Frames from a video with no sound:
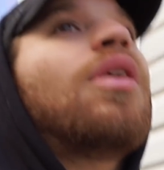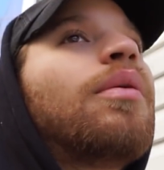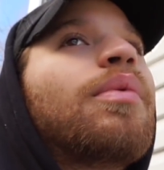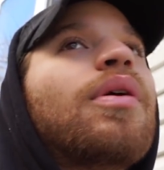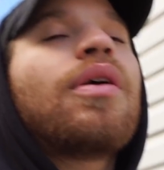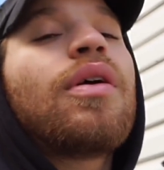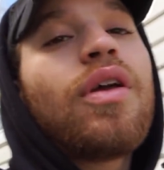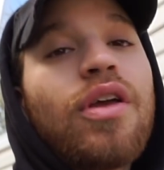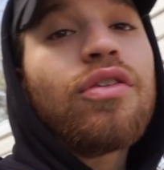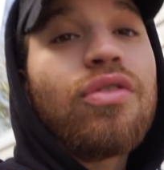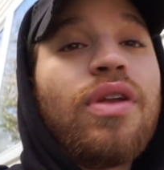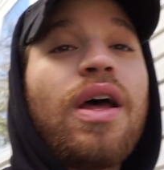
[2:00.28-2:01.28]
up.
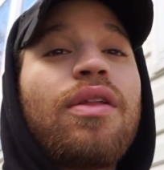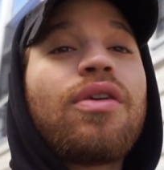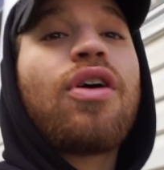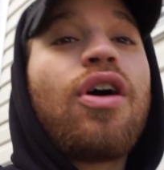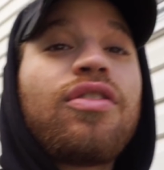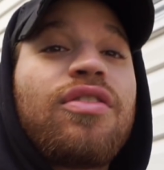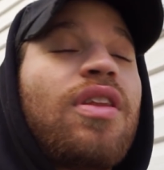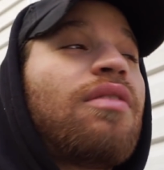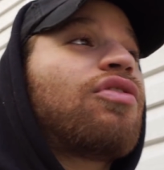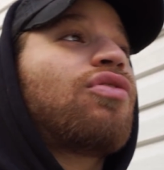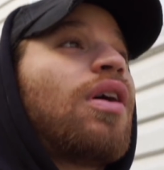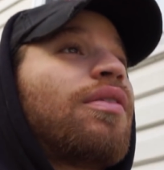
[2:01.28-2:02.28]
So now the car doesn't
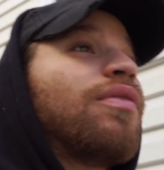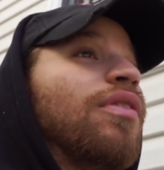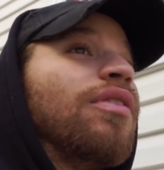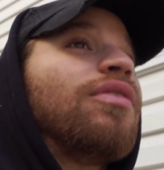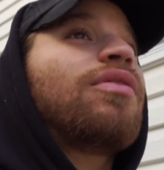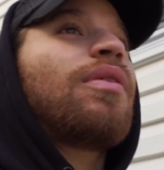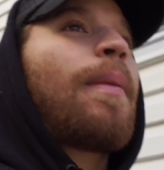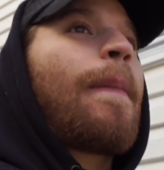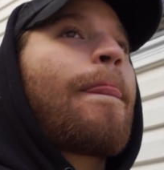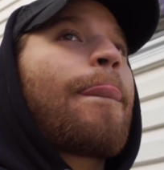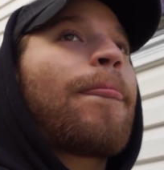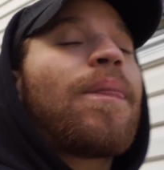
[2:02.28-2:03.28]
even drive because
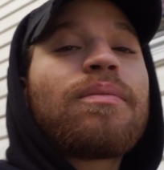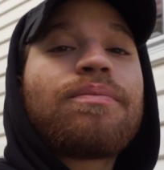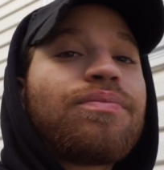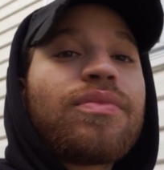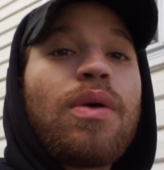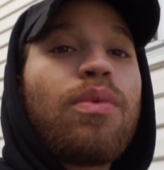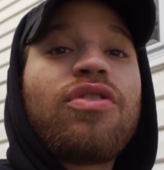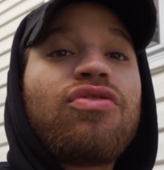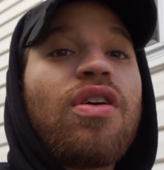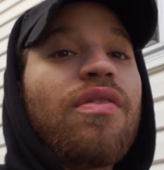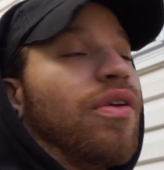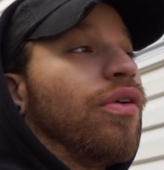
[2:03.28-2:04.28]
it wasn't
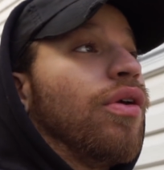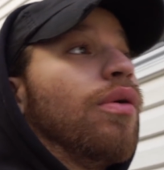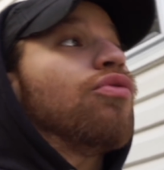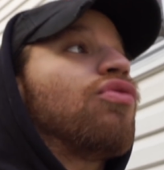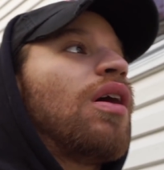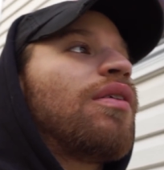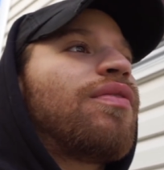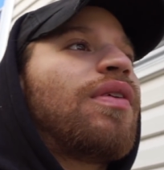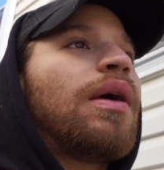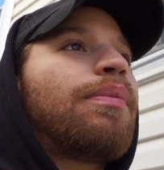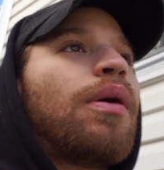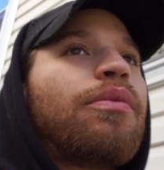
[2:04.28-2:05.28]
driving at all. It would drive for
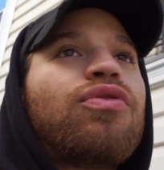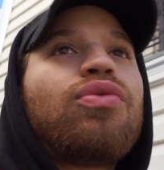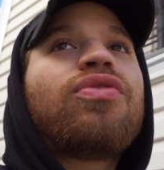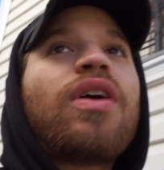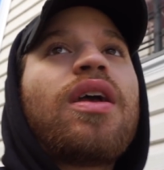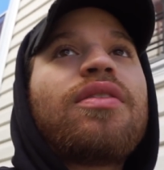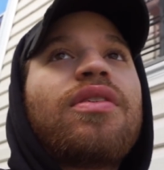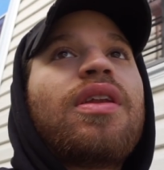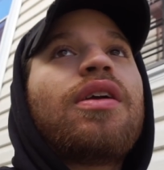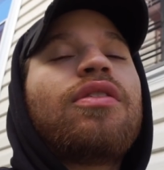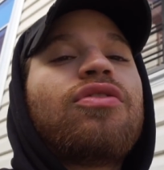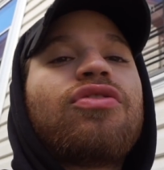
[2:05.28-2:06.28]
like probably 2 seconds and
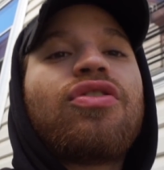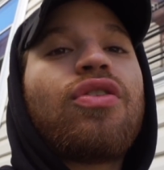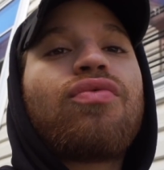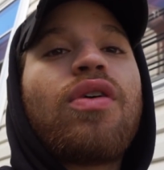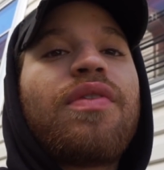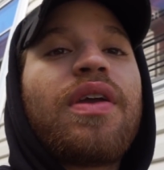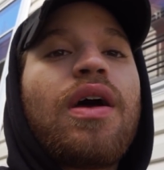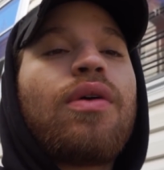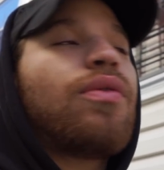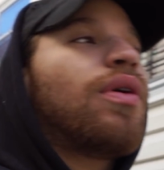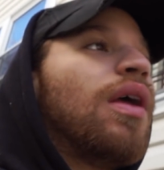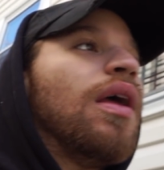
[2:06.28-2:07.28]
then start revving
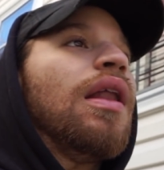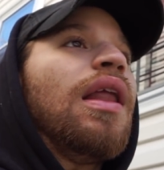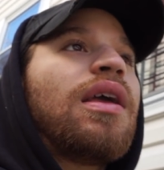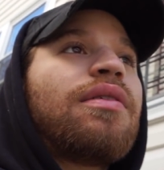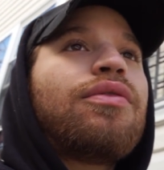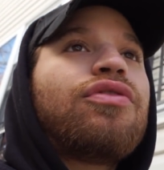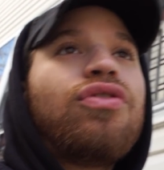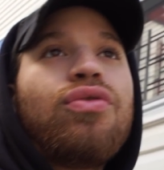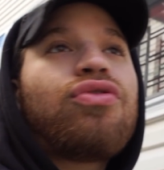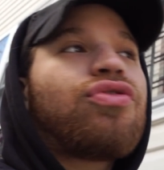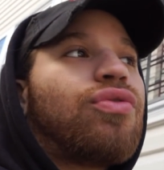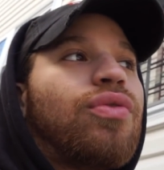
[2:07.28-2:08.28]
out like it was in
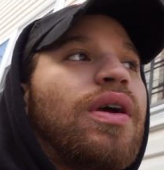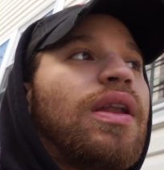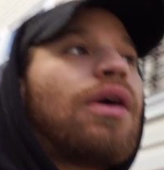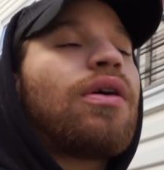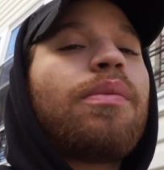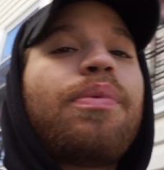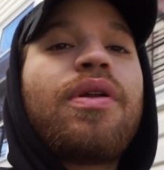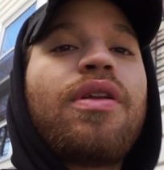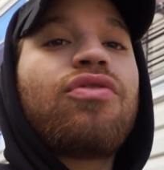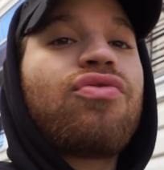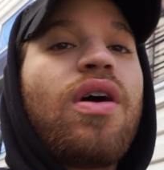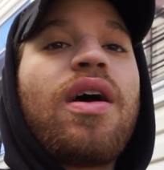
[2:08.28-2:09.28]
neutral. And now I can put it
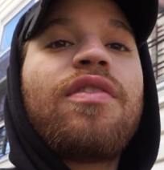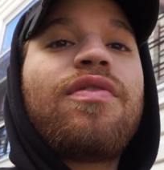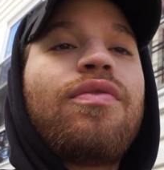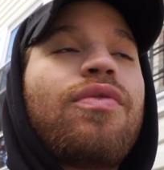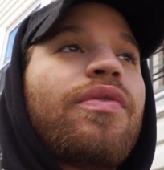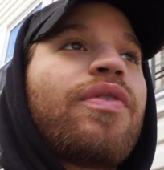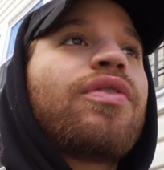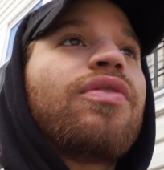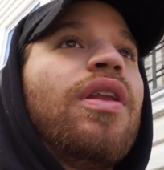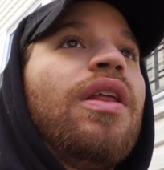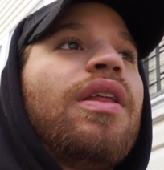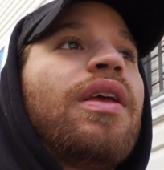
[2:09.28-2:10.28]
in drive, reverse,
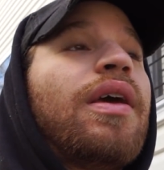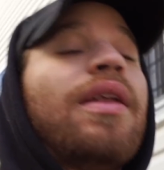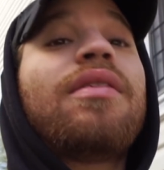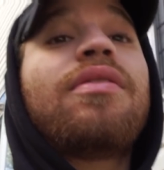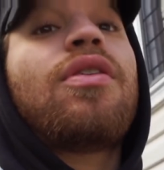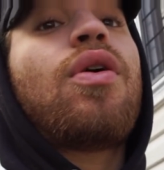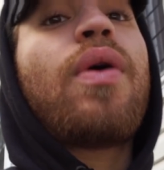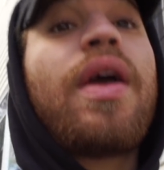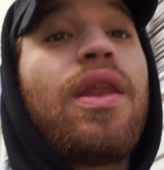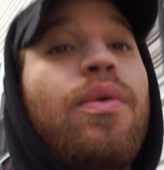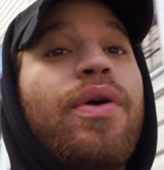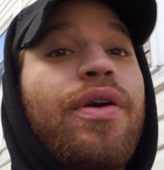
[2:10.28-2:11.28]
anything, and it doesn't go
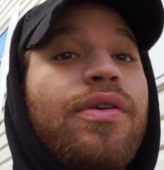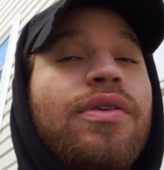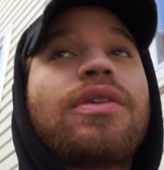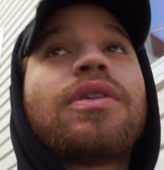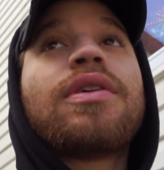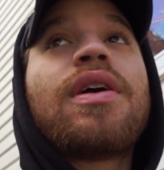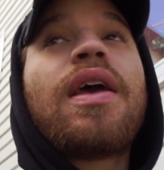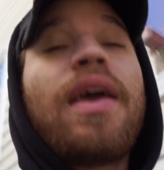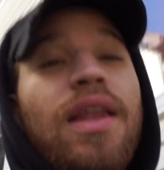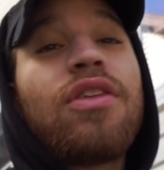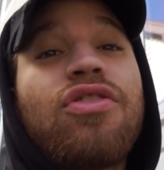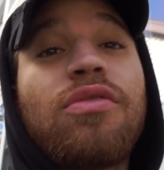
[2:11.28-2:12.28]
anywhere.
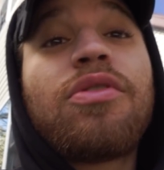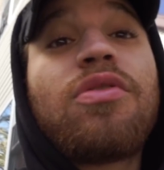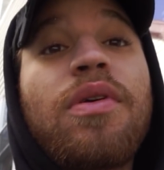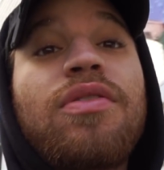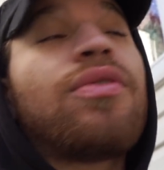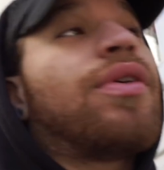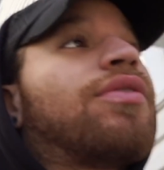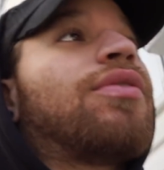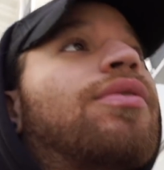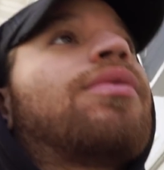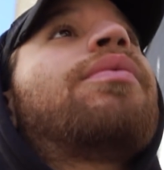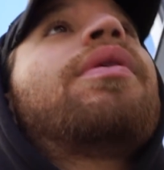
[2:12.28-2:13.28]
And the transmission makes noise,
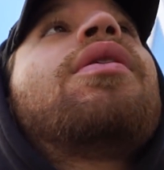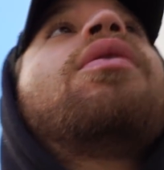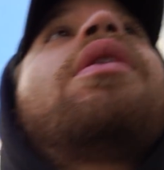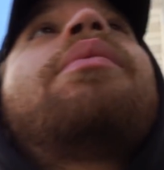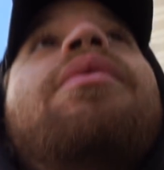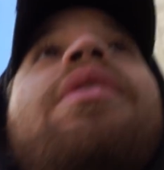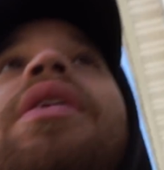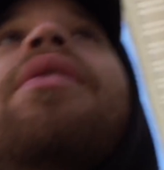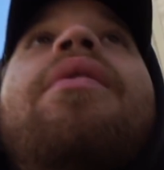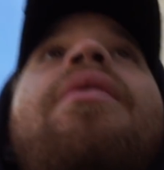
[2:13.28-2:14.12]
so we're gonna go get one right now.